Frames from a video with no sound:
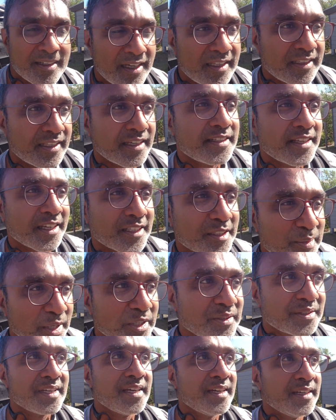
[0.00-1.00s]
and then take the
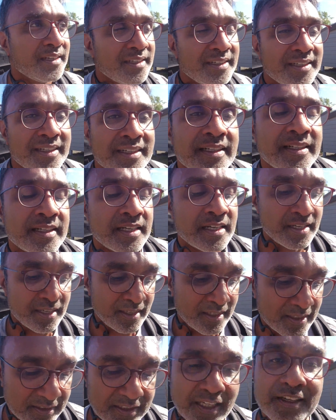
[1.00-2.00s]
boat.
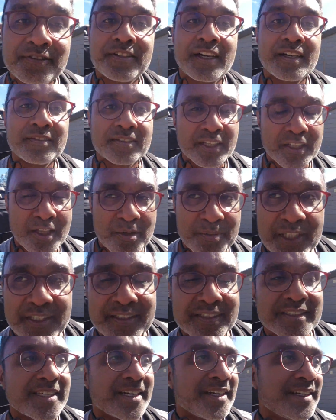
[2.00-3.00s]
Say 5
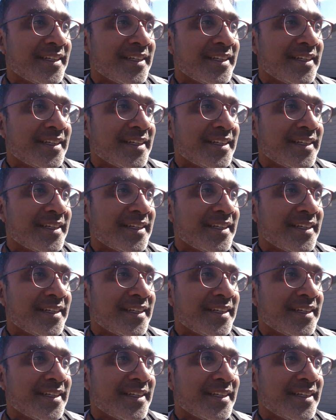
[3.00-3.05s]
kilometers.